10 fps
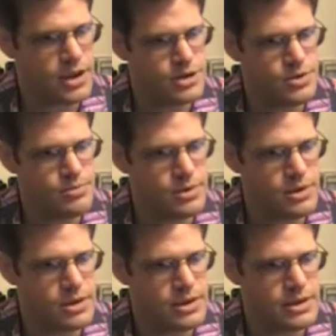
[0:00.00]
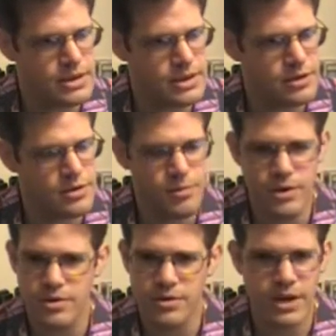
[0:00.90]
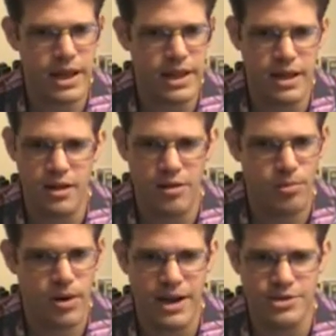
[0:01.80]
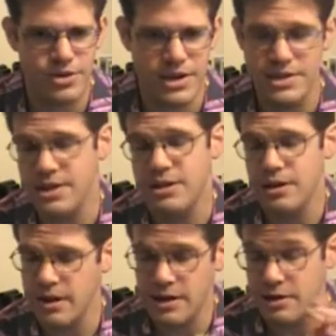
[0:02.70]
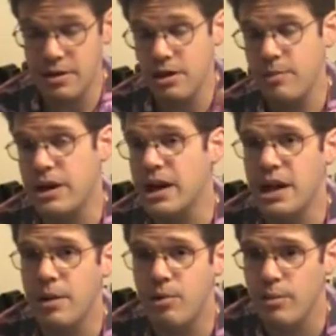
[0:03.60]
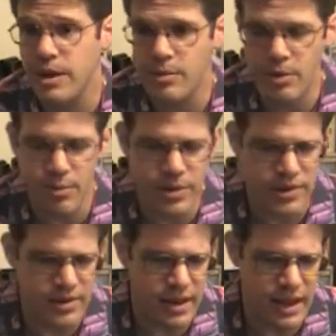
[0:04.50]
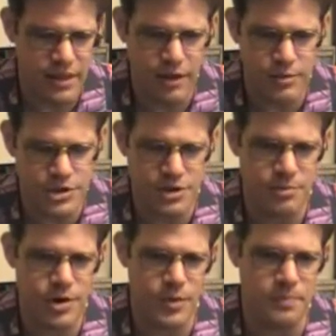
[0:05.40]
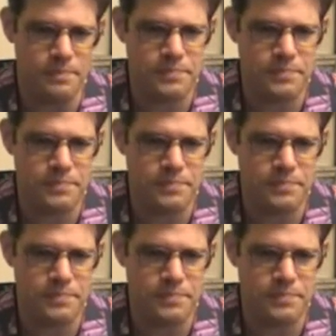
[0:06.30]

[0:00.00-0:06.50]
gosh, who, could have been Earl Nightingale or Brian Tracy. Could, could have been any number of people, but uh, I think it was Jim Rohn.